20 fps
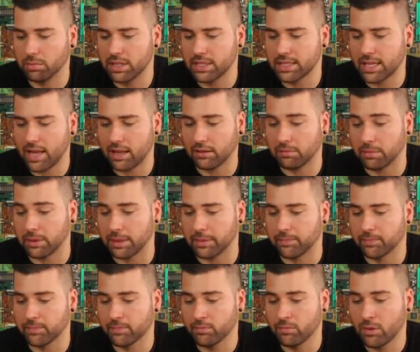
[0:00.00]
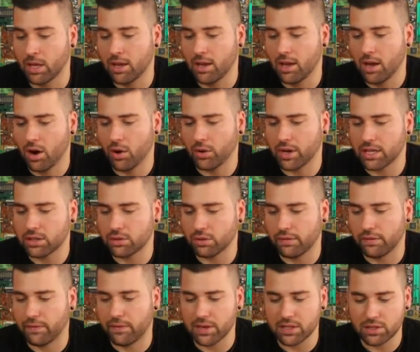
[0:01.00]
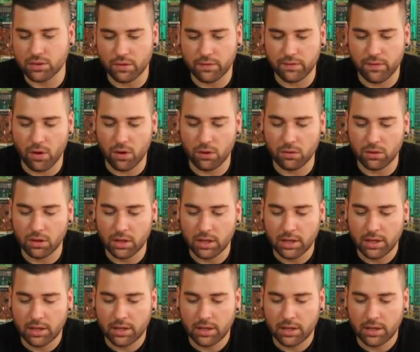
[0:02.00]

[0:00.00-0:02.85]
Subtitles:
Please help me. Okay, so first of all,